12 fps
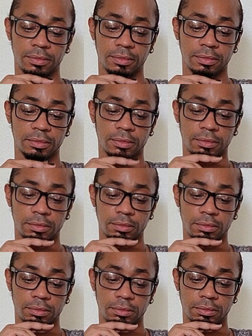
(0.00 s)

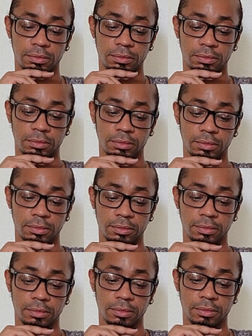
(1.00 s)

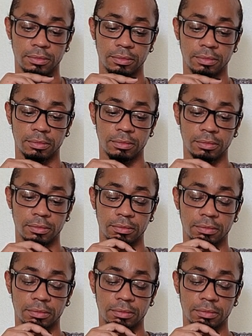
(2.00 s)
Nothing is said.